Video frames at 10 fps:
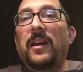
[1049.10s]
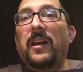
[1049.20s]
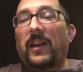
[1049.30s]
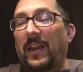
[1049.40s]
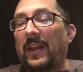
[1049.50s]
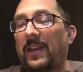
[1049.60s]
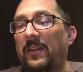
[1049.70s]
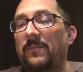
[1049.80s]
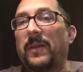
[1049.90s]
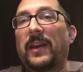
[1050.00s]
it
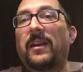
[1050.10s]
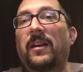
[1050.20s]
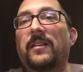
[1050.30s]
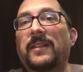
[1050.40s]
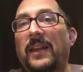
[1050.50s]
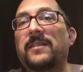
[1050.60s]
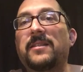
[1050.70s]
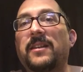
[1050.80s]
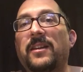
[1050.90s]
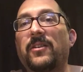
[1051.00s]
can make dents
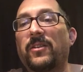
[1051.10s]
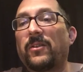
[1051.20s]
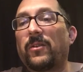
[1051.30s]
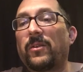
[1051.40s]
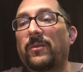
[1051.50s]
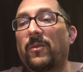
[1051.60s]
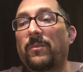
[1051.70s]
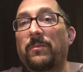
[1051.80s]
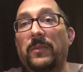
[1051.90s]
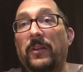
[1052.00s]
in it, or
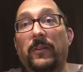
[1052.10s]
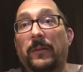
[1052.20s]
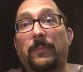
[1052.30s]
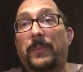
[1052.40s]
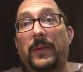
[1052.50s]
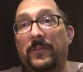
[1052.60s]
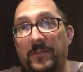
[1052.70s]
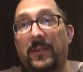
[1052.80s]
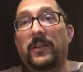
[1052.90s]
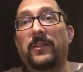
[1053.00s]
literally
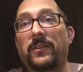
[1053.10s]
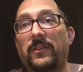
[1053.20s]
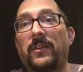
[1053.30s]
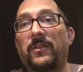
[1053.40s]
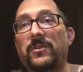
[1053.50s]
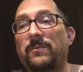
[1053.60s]
pierce it, or, you know,